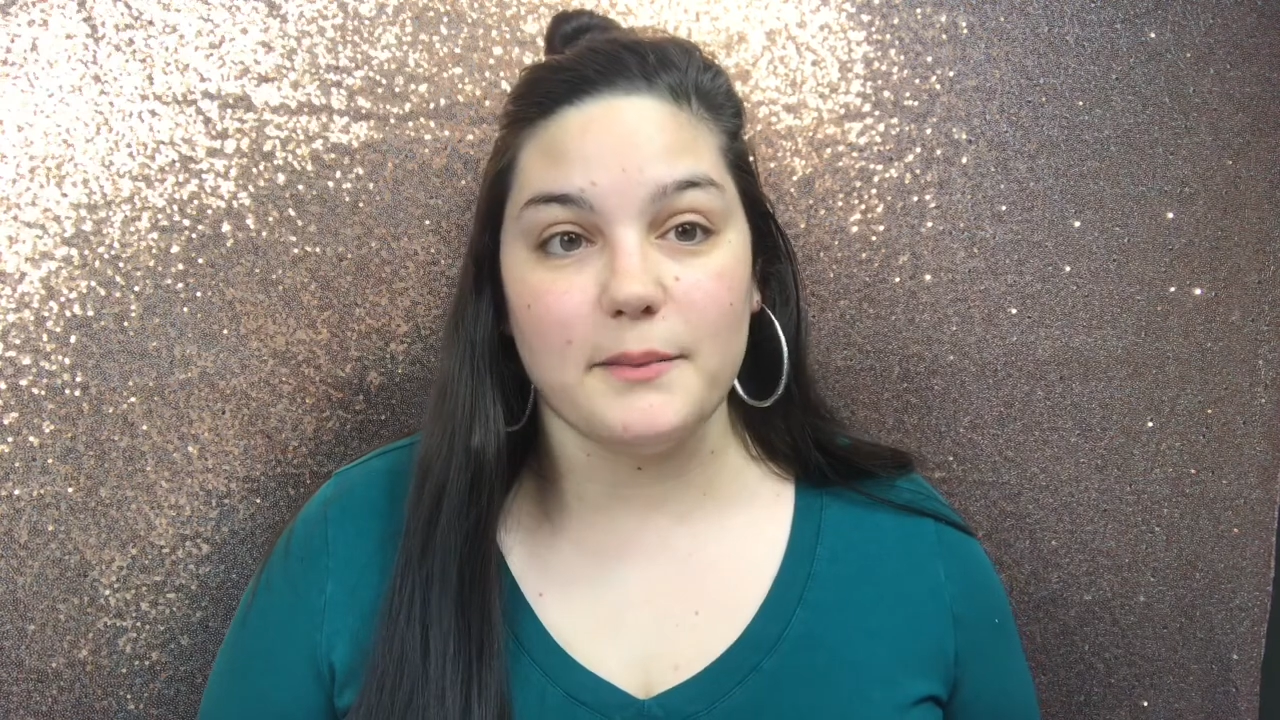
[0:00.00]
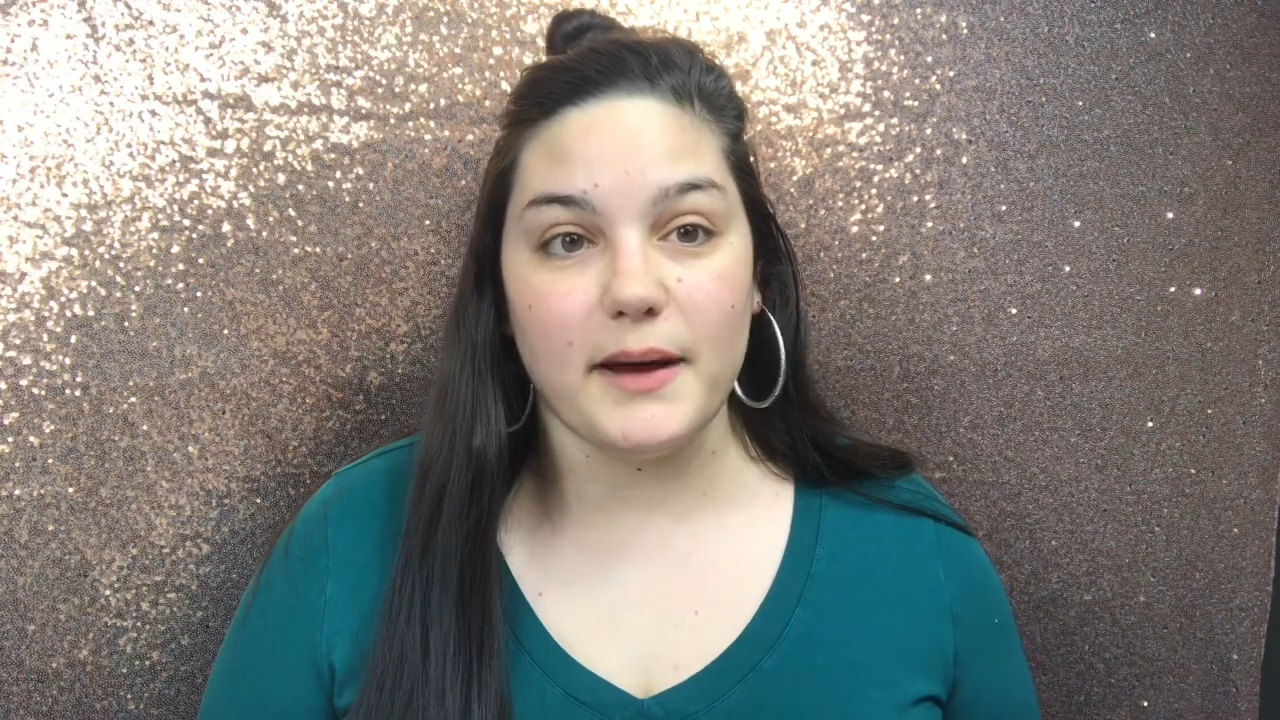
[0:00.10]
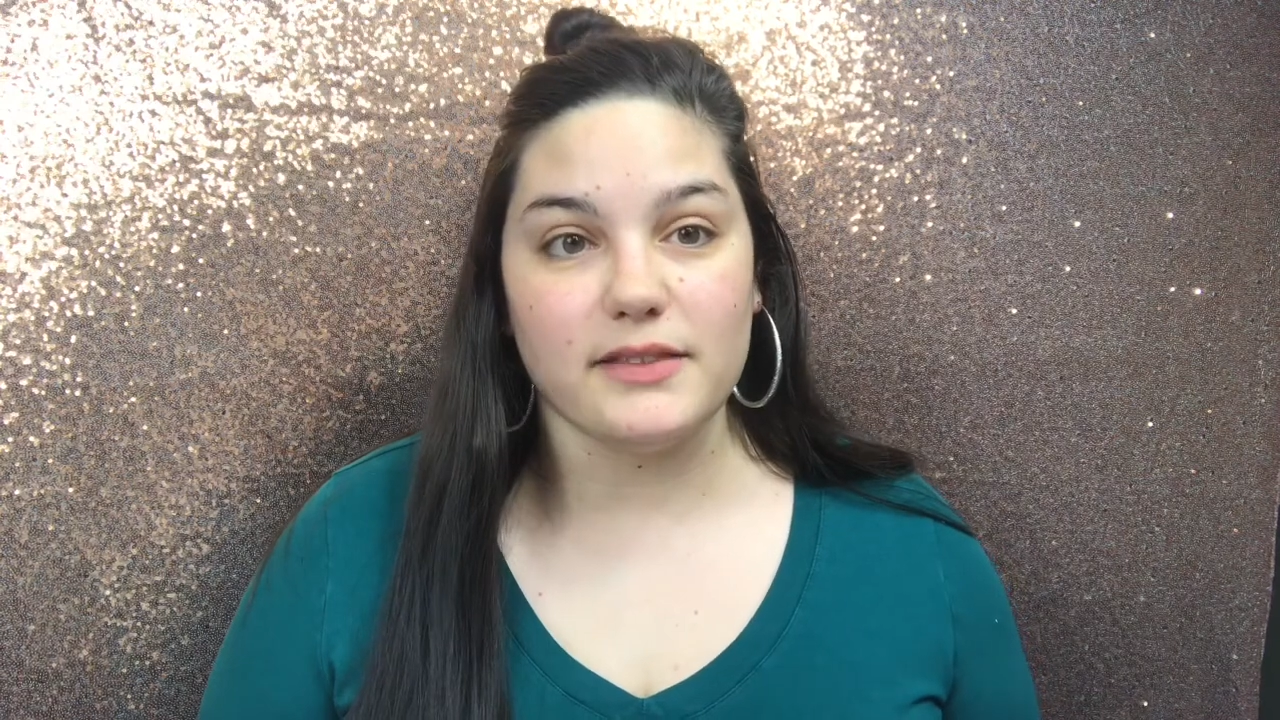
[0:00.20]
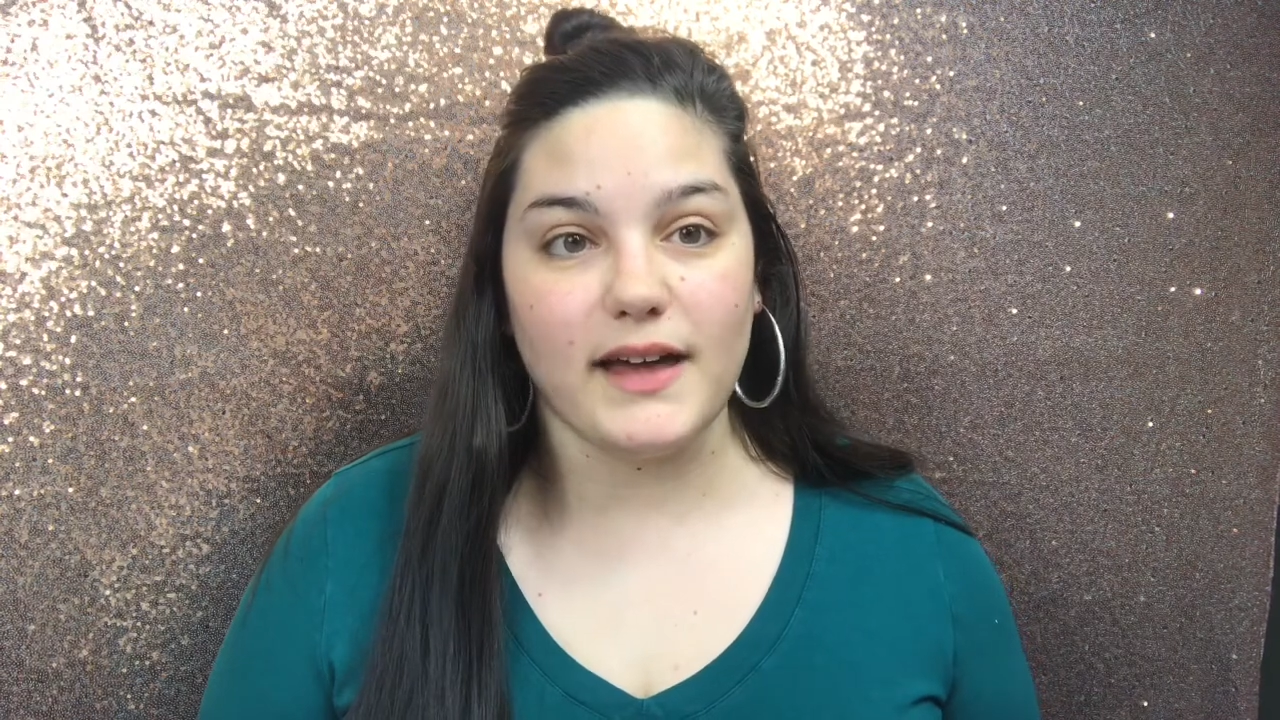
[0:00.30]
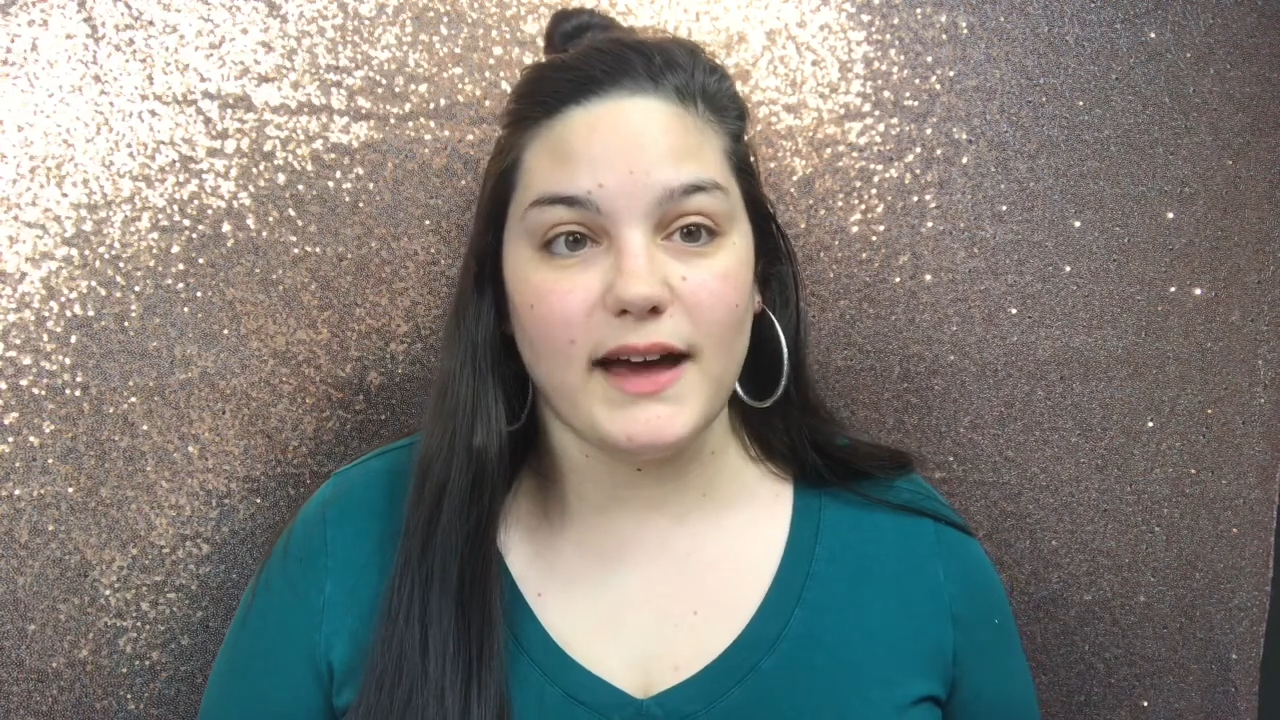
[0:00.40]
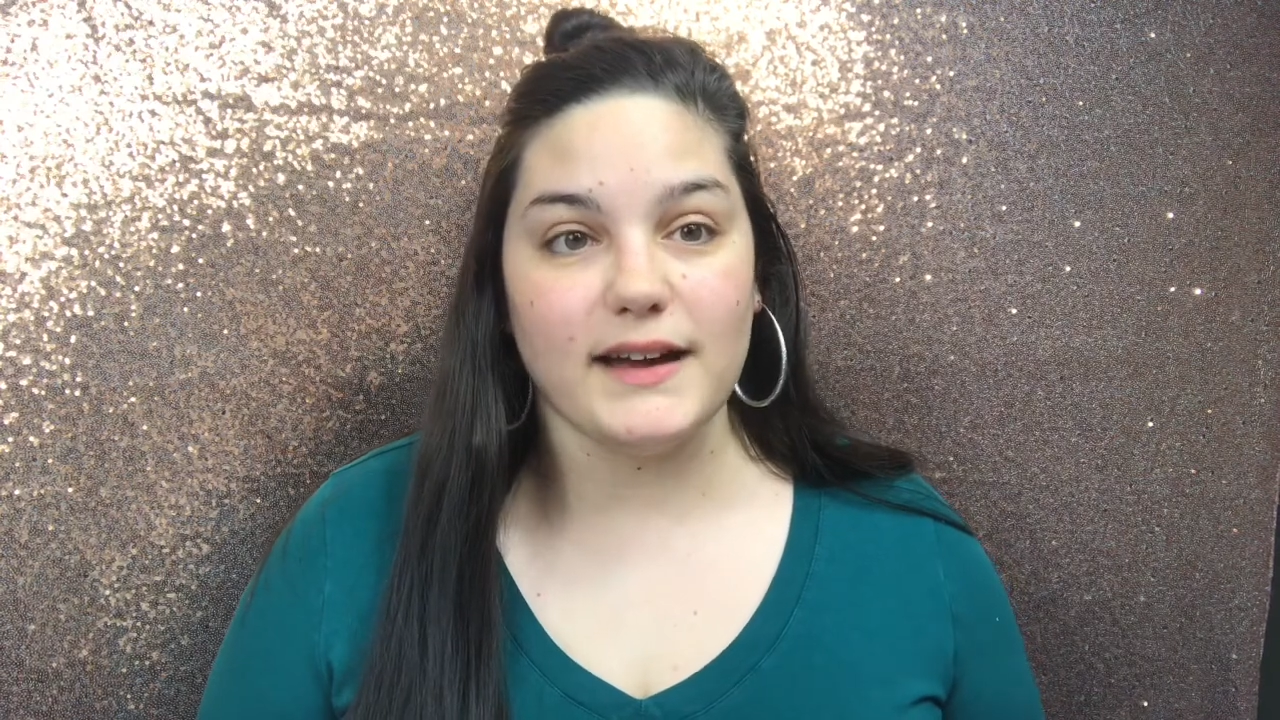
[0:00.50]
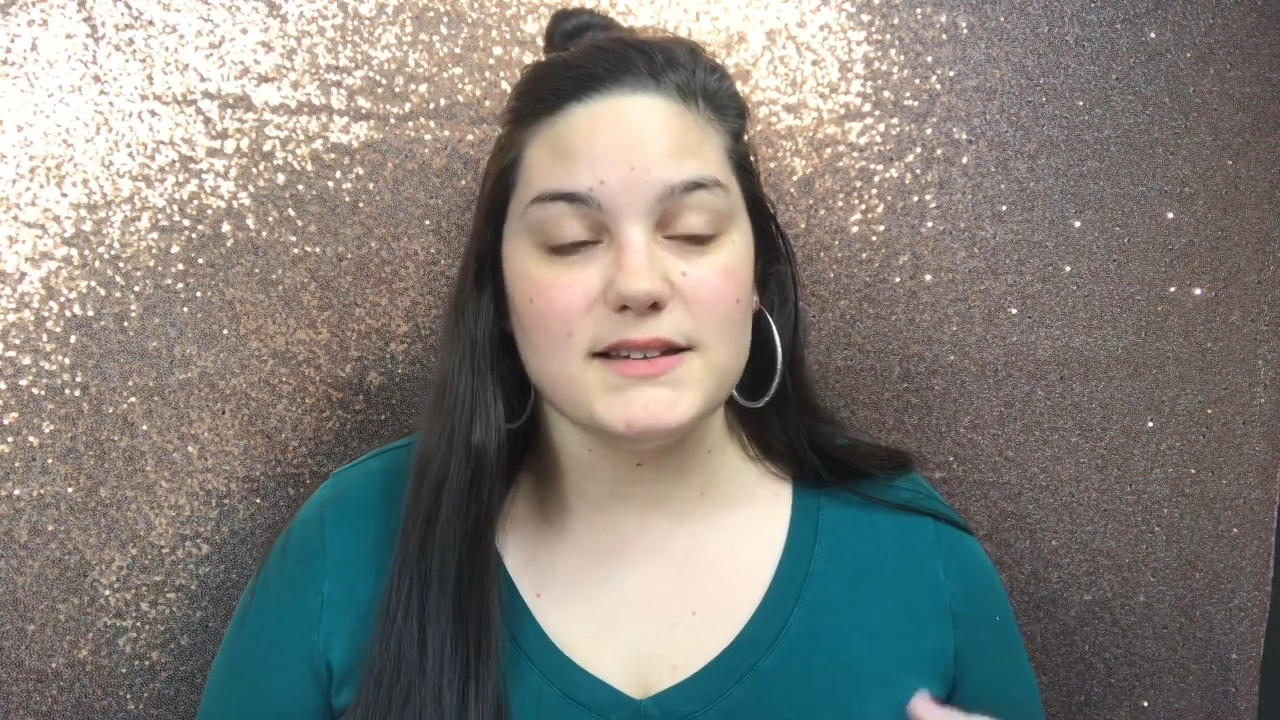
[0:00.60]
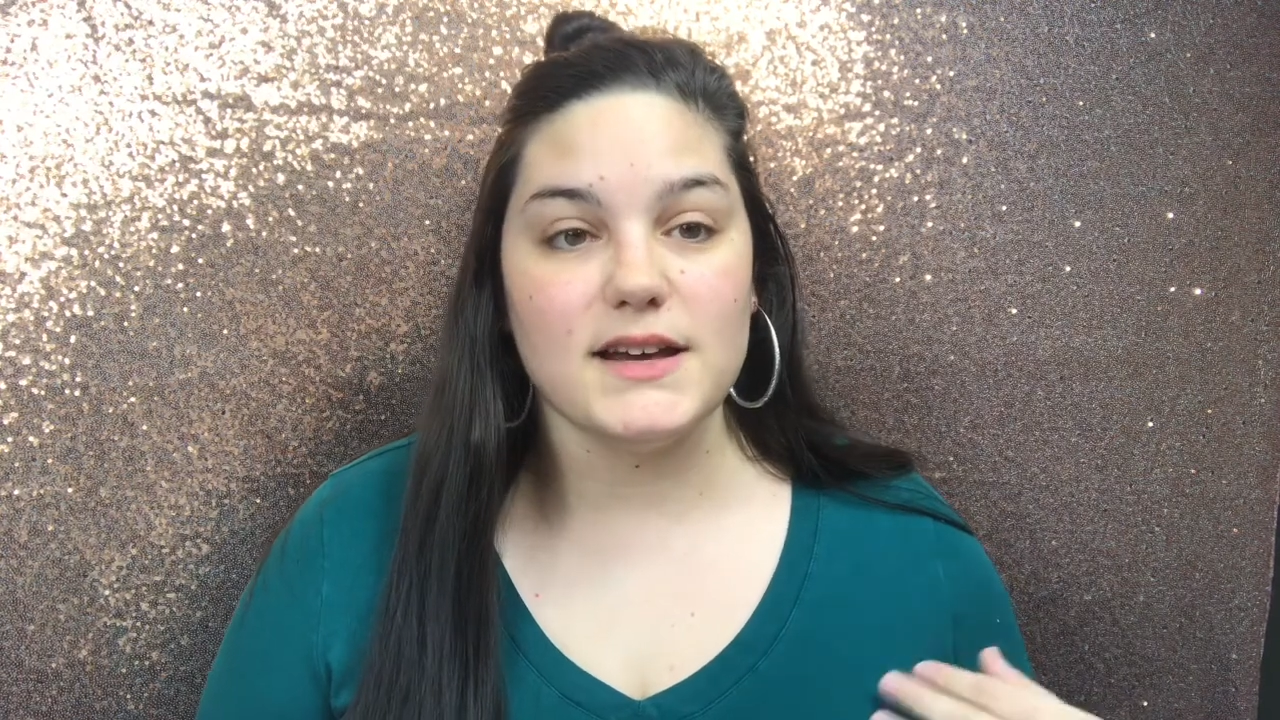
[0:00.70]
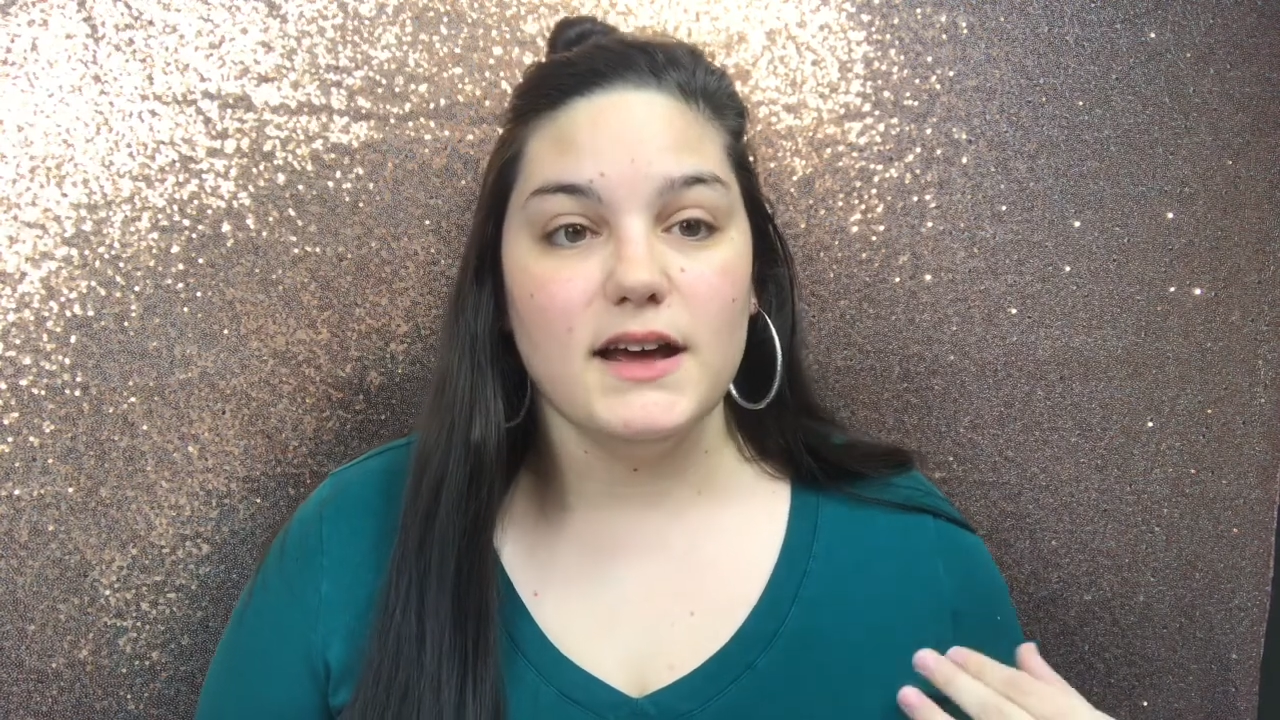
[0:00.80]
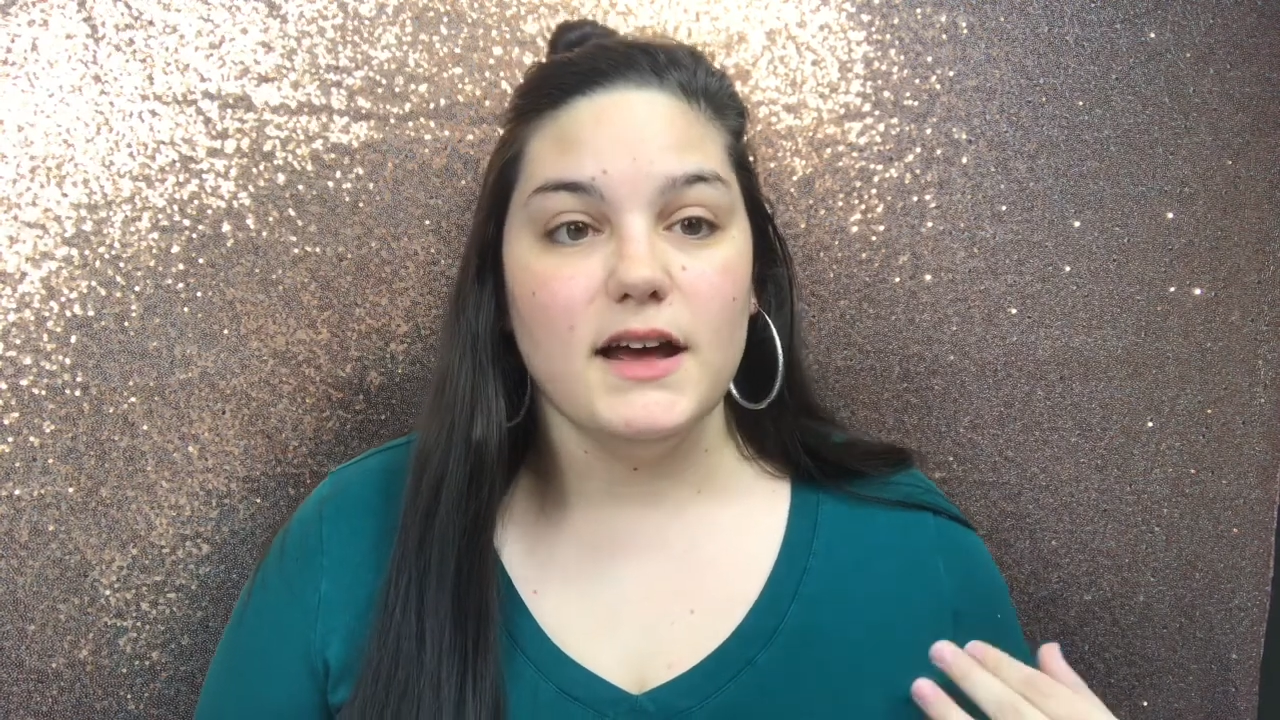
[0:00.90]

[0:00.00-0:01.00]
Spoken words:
about that.